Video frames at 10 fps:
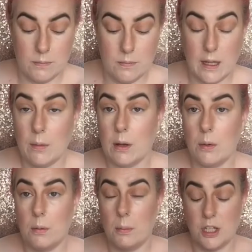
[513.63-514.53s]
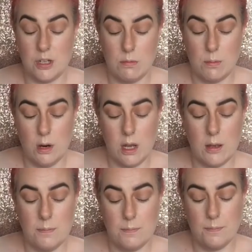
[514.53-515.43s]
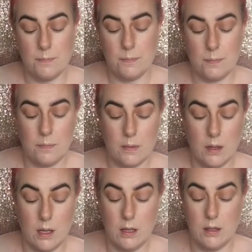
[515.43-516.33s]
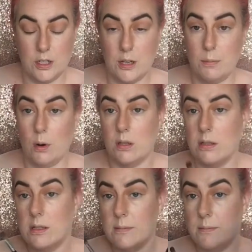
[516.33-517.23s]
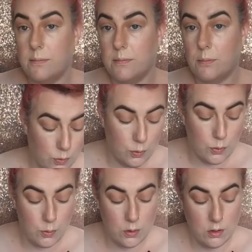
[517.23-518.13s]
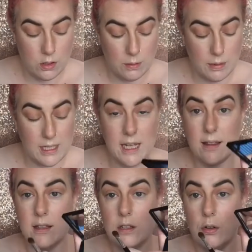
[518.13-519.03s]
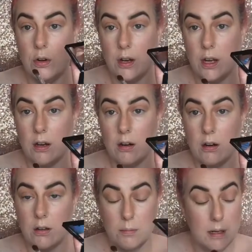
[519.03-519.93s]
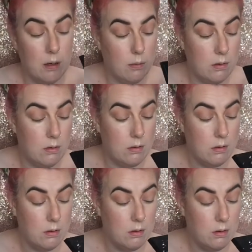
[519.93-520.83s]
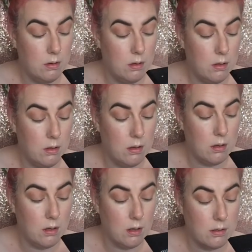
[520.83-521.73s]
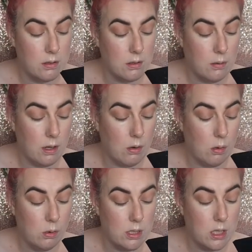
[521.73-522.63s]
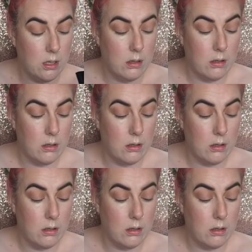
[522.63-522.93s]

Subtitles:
Now I'm going with my shimmer brick in the shade bronze. I might take this colour here, the middle one. This is quite goldy.